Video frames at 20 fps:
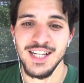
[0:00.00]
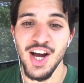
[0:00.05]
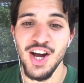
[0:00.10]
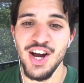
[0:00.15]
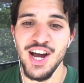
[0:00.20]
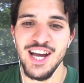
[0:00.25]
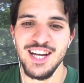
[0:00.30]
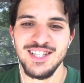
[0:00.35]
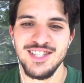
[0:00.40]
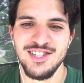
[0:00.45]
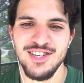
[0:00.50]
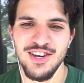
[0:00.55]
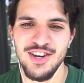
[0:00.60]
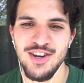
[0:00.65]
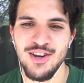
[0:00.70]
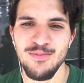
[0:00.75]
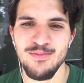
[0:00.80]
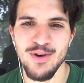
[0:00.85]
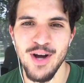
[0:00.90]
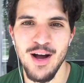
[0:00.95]
Alright,
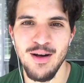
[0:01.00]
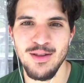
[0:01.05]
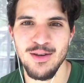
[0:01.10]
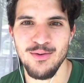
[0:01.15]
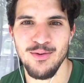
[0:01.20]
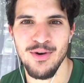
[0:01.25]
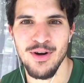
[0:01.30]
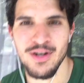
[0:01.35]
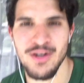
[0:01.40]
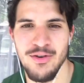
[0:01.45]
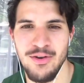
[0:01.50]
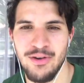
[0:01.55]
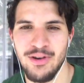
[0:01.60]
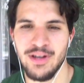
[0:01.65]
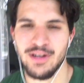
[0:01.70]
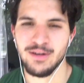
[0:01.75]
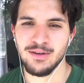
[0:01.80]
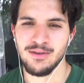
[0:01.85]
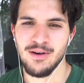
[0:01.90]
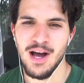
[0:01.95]
so you're probably
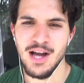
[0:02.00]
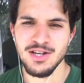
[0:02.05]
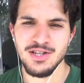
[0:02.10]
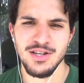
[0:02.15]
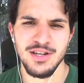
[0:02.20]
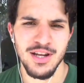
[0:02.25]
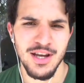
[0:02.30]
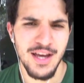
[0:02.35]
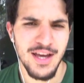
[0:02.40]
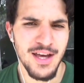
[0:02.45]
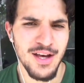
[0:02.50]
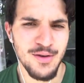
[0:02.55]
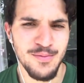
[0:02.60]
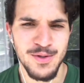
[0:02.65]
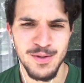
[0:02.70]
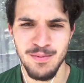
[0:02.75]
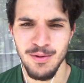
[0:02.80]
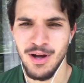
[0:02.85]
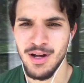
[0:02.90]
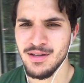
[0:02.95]
wondering, why should I
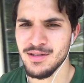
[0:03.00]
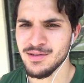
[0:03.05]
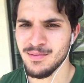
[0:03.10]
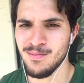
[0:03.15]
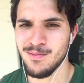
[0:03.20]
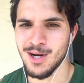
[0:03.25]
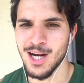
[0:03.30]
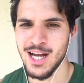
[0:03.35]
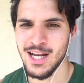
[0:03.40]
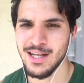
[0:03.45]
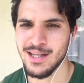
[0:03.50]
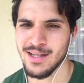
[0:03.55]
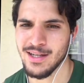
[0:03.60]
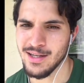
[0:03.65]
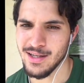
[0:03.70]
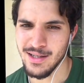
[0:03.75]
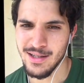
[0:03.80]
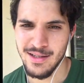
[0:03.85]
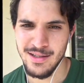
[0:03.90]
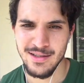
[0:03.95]
help sponsor
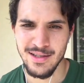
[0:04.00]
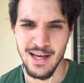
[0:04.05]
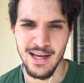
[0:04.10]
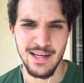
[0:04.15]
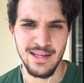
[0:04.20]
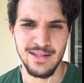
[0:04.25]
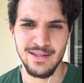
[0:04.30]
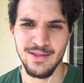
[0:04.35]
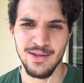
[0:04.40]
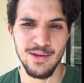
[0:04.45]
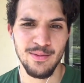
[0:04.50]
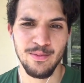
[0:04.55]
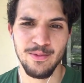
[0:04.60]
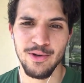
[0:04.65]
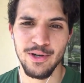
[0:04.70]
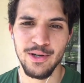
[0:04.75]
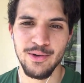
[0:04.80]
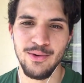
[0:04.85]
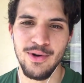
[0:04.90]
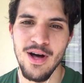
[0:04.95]
Branden? He looks like he's doing
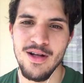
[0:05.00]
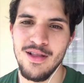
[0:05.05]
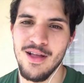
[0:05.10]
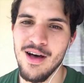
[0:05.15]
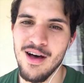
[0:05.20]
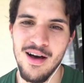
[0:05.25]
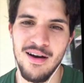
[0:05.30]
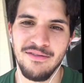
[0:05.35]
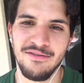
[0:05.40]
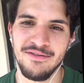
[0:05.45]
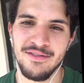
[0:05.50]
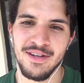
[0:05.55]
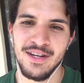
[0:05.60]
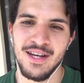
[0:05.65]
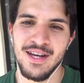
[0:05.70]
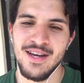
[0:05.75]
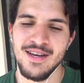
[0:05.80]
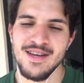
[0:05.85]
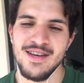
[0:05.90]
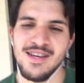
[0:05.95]
pretty well off.
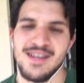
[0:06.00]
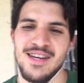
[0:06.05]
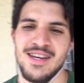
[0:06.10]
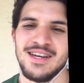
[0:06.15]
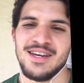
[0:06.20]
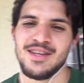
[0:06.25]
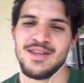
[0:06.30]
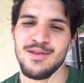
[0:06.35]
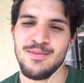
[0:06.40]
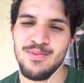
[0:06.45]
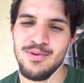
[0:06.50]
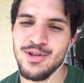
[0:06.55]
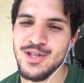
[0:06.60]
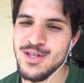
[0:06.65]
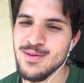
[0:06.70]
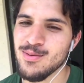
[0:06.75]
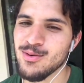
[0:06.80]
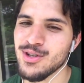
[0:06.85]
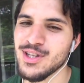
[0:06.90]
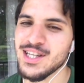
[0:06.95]
The
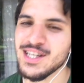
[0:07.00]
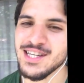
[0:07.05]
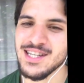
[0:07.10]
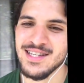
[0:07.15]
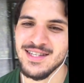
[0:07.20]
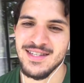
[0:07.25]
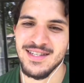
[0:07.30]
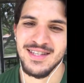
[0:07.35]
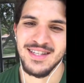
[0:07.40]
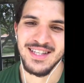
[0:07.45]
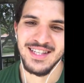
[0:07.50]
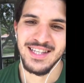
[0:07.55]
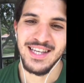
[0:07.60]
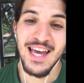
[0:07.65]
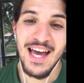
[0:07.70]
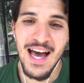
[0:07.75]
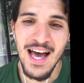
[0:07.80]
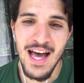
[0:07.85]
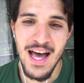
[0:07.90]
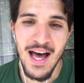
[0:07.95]
principle is,
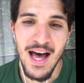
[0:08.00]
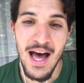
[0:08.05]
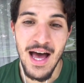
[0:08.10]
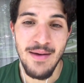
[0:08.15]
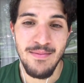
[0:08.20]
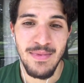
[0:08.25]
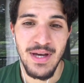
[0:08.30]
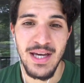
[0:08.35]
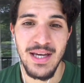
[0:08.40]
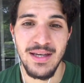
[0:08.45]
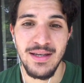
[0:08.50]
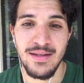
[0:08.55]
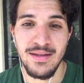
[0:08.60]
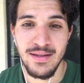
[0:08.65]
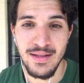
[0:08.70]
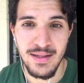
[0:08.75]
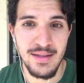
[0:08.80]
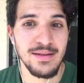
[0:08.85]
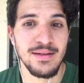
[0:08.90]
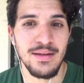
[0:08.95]
yeah, I
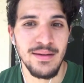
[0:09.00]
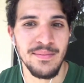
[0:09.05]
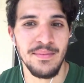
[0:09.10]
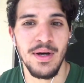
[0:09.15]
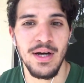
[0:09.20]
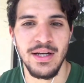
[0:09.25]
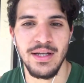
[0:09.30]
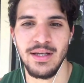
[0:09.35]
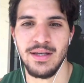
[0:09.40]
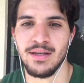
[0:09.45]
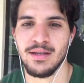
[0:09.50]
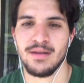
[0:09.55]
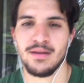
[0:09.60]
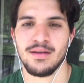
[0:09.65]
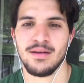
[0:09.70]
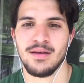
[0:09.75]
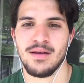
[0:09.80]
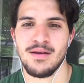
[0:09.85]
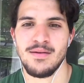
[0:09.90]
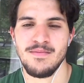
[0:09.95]
make decent money,
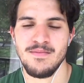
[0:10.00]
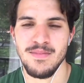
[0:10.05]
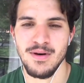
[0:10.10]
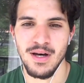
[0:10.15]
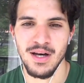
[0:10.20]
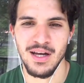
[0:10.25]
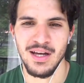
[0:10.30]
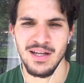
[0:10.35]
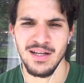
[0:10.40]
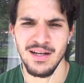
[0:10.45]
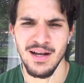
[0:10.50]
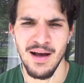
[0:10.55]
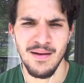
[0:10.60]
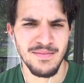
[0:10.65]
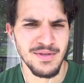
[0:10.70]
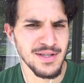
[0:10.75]
but I'm